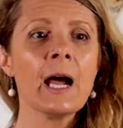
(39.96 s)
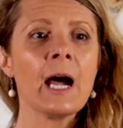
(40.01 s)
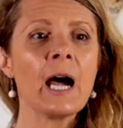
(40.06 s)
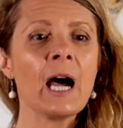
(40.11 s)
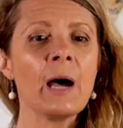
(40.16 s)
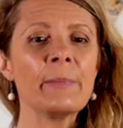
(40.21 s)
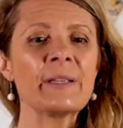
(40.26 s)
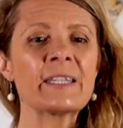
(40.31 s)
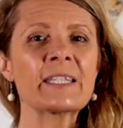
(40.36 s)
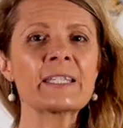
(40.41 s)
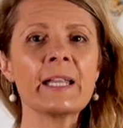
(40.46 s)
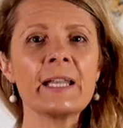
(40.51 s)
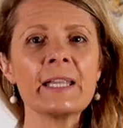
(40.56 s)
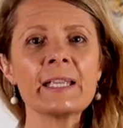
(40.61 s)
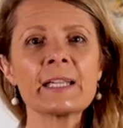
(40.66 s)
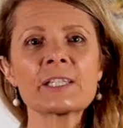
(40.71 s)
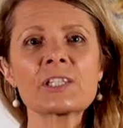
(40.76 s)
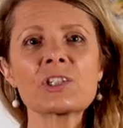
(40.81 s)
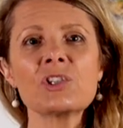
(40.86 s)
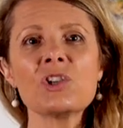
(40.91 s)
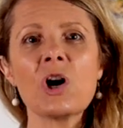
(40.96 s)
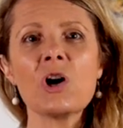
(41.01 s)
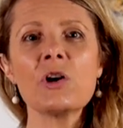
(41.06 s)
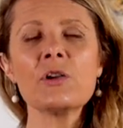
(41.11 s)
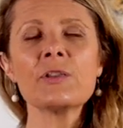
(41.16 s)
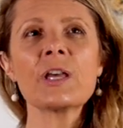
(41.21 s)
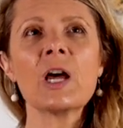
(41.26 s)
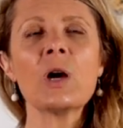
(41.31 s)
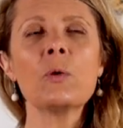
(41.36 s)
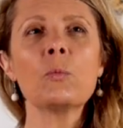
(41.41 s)
It's letting us
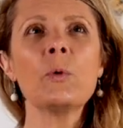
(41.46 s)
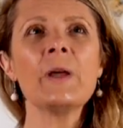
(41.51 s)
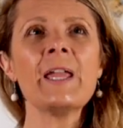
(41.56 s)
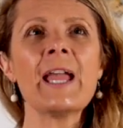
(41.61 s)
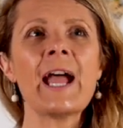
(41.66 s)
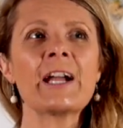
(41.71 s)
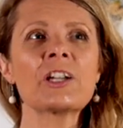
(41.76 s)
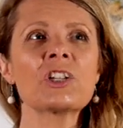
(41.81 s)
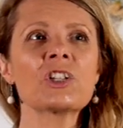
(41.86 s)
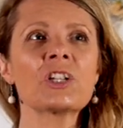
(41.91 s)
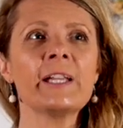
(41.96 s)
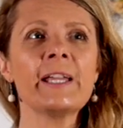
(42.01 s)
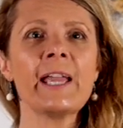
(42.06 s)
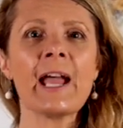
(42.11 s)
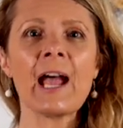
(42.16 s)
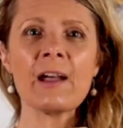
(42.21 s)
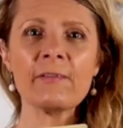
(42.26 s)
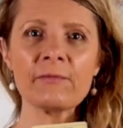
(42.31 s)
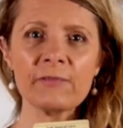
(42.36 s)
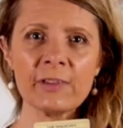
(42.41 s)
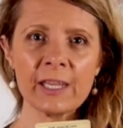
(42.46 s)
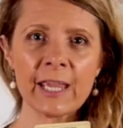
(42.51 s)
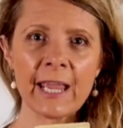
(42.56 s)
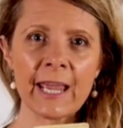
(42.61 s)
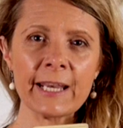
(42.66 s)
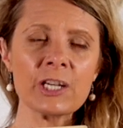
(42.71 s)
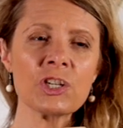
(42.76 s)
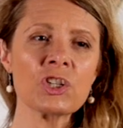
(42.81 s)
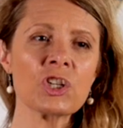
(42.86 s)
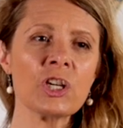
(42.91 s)
know that we actually have the
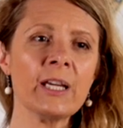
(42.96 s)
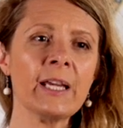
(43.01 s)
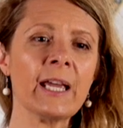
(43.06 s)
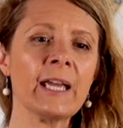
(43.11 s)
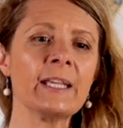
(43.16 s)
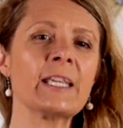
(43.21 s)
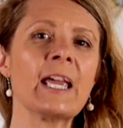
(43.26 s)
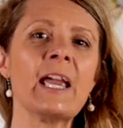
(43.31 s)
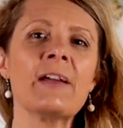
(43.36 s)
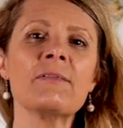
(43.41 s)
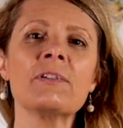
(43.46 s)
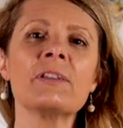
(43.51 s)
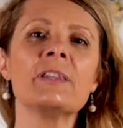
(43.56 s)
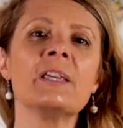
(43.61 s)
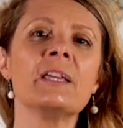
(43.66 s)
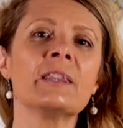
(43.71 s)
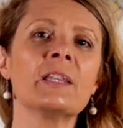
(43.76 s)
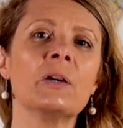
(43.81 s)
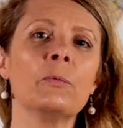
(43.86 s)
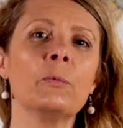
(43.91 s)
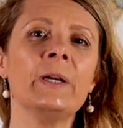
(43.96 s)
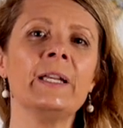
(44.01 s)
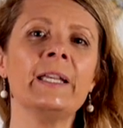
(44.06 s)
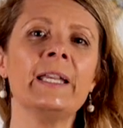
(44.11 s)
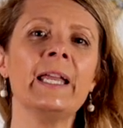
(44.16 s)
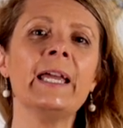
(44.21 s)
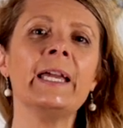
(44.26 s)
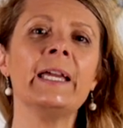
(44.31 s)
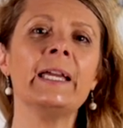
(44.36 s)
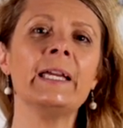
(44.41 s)
energy and everything that we
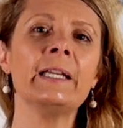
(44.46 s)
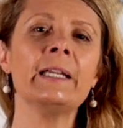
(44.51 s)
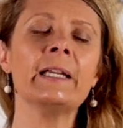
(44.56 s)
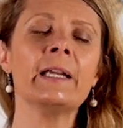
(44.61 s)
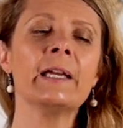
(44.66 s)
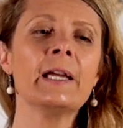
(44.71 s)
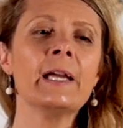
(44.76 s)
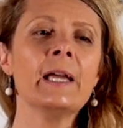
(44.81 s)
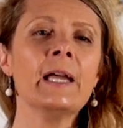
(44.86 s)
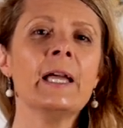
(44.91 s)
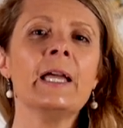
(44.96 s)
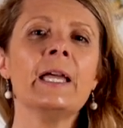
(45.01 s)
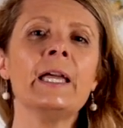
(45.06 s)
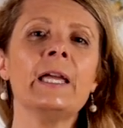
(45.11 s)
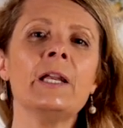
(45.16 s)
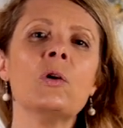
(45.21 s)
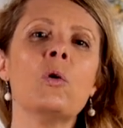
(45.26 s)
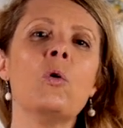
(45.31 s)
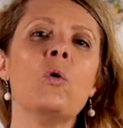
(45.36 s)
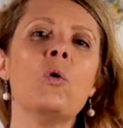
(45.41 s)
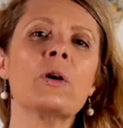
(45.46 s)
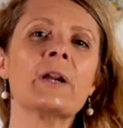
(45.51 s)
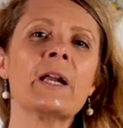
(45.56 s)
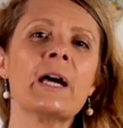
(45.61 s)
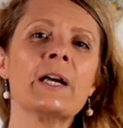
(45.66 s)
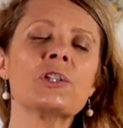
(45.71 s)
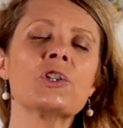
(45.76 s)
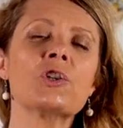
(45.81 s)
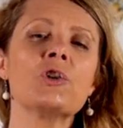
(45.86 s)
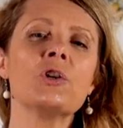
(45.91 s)
need in
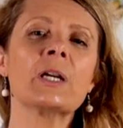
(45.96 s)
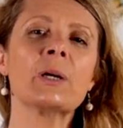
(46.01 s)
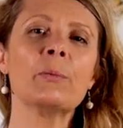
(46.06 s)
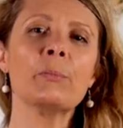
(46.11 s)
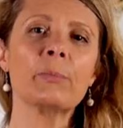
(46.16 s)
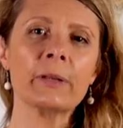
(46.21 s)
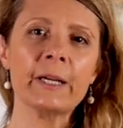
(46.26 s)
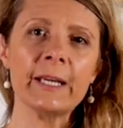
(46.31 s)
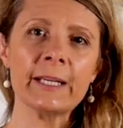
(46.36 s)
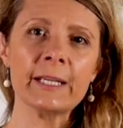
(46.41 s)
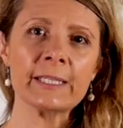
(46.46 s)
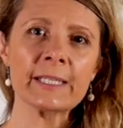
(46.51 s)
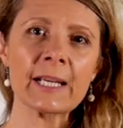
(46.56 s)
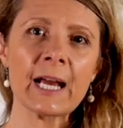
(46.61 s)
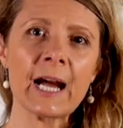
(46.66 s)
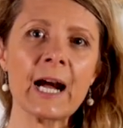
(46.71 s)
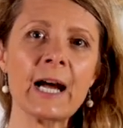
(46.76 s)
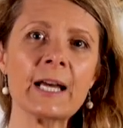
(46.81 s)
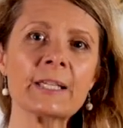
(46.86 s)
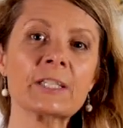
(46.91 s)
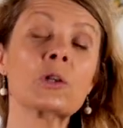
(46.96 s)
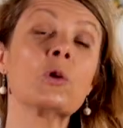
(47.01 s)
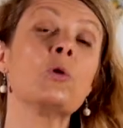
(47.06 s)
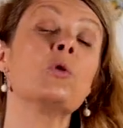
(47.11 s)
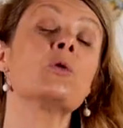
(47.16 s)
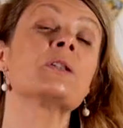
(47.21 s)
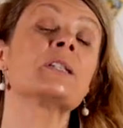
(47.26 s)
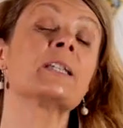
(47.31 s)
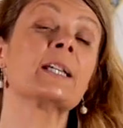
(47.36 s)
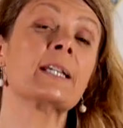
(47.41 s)
order to complete a task
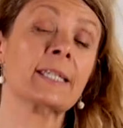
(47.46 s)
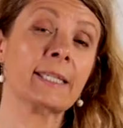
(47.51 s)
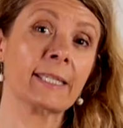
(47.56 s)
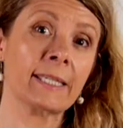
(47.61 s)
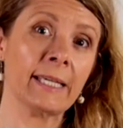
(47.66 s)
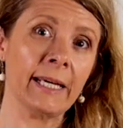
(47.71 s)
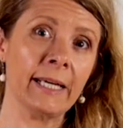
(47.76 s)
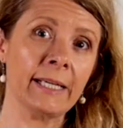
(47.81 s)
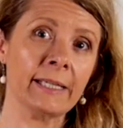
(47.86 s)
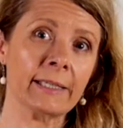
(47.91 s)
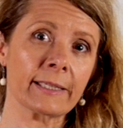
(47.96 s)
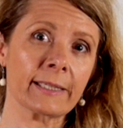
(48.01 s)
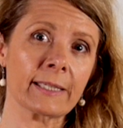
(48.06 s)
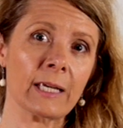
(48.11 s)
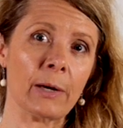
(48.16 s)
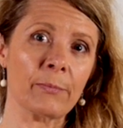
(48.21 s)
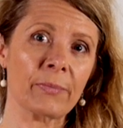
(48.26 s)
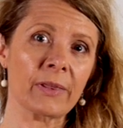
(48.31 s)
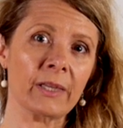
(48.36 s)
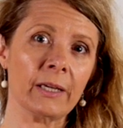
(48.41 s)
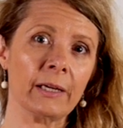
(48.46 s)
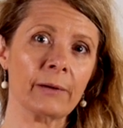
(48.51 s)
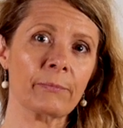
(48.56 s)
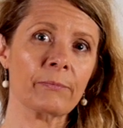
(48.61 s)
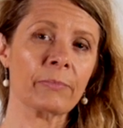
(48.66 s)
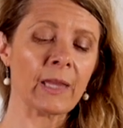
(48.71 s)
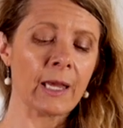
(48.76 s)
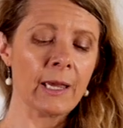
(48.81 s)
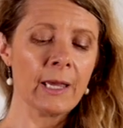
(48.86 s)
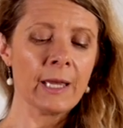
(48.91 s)
or succeed at something.
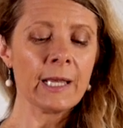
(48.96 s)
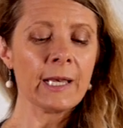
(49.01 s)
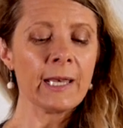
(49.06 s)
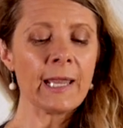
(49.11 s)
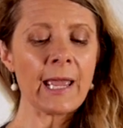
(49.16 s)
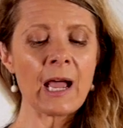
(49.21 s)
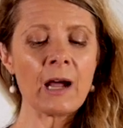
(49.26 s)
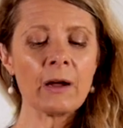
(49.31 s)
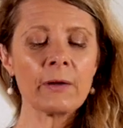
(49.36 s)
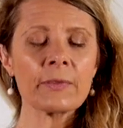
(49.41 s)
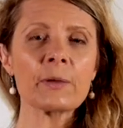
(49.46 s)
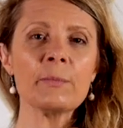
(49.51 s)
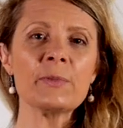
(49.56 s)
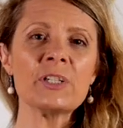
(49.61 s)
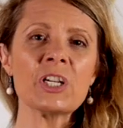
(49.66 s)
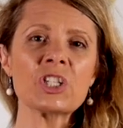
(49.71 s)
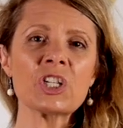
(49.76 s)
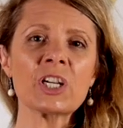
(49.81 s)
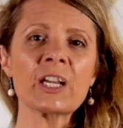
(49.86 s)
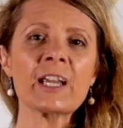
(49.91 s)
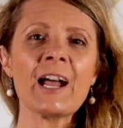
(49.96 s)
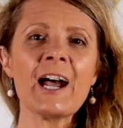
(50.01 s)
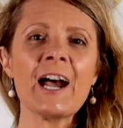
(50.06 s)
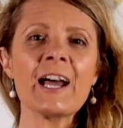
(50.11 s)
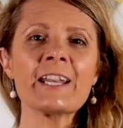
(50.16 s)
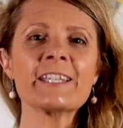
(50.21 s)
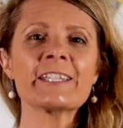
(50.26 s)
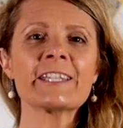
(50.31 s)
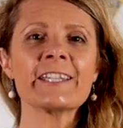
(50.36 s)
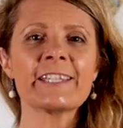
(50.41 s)
Now, the Magician
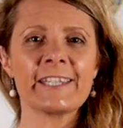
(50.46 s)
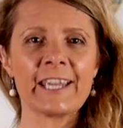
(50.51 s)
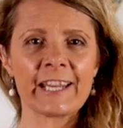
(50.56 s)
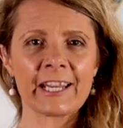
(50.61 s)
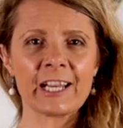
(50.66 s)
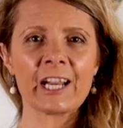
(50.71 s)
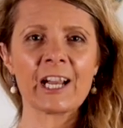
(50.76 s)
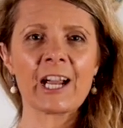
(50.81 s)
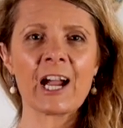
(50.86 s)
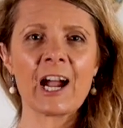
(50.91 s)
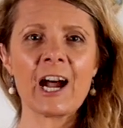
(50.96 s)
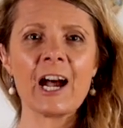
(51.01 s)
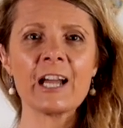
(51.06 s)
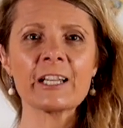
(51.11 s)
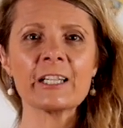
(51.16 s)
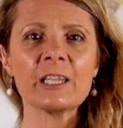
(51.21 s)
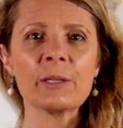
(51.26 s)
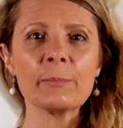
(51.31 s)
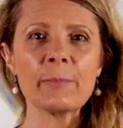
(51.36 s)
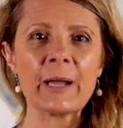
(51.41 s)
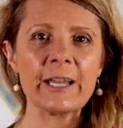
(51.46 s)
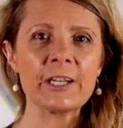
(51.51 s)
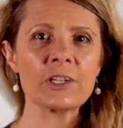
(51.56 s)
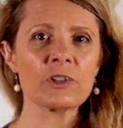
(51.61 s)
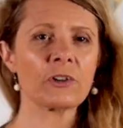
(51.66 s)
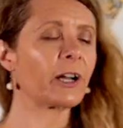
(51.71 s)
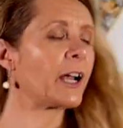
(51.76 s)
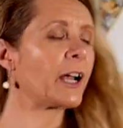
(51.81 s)
card is the second card in the Major